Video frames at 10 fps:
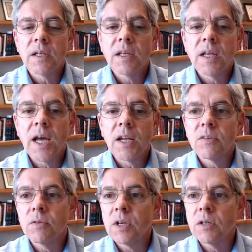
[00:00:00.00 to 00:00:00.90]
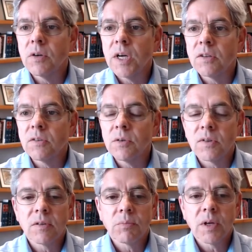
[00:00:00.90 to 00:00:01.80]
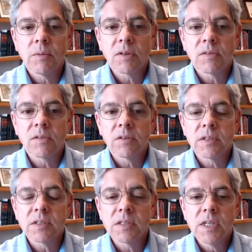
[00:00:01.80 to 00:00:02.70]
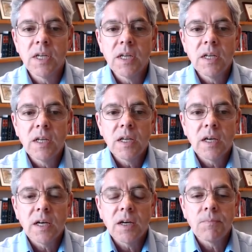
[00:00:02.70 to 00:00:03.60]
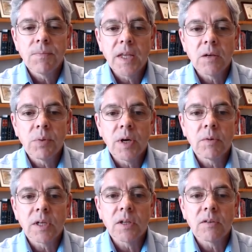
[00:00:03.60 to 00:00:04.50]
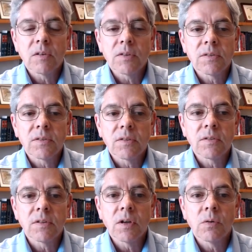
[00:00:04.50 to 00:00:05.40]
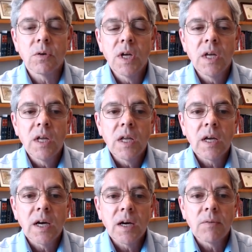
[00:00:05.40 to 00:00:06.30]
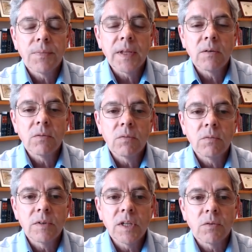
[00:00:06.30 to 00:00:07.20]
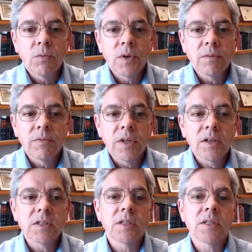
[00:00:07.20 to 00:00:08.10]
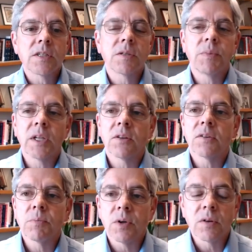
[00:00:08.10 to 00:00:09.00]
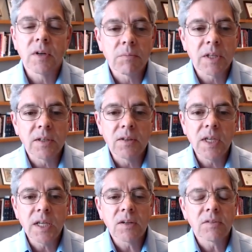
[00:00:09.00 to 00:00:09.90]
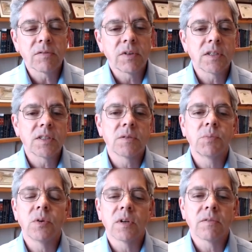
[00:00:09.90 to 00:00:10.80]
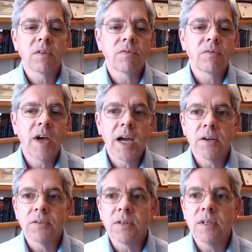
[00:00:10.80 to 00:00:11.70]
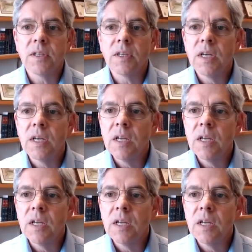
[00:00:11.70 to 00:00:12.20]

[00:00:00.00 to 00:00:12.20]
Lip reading: and get out to our graduates in public service and public interest. So, we're very serious about this program. The dean is very supportive, the faculty,